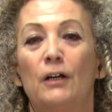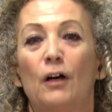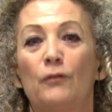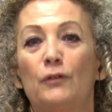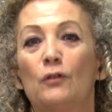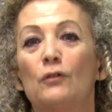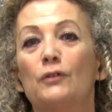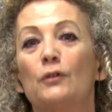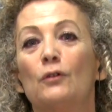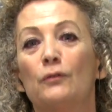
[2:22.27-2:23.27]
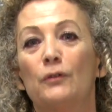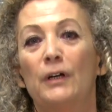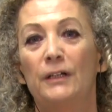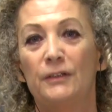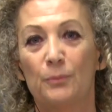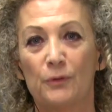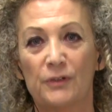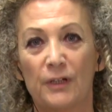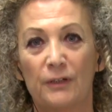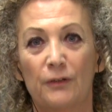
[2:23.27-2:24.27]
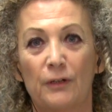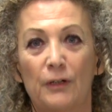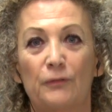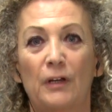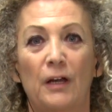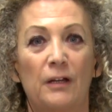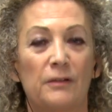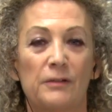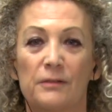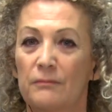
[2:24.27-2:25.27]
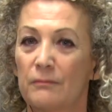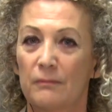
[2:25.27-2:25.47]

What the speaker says: Of those, over 80% are Afghans,